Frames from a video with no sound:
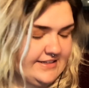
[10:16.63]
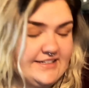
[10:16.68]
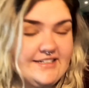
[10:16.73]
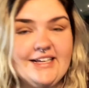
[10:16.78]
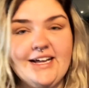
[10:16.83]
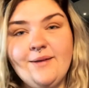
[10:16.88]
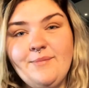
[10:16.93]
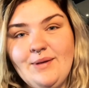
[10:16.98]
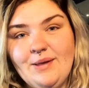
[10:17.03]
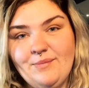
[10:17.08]

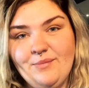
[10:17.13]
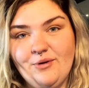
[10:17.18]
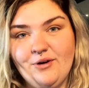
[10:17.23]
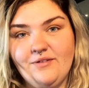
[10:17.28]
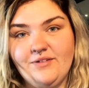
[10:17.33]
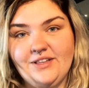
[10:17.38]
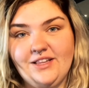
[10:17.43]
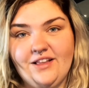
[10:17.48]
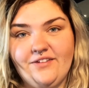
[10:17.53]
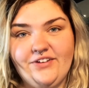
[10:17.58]
bit more of a
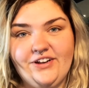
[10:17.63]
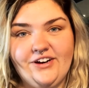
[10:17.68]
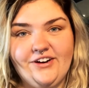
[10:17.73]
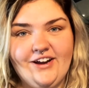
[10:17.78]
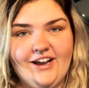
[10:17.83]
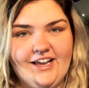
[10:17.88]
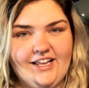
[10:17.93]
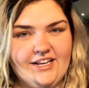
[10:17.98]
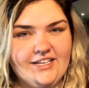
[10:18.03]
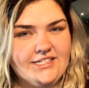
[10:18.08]
love it or
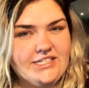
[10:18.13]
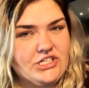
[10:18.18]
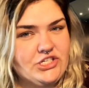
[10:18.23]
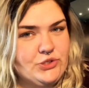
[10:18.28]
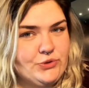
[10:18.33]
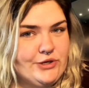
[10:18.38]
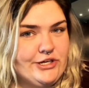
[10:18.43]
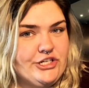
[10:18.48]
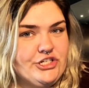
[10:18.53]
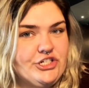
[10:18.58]
hate it
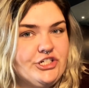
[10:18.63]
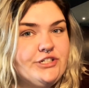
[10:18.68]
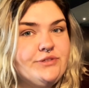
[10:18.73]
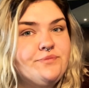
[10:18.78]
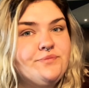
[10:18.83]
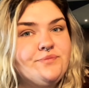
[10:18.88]
situation.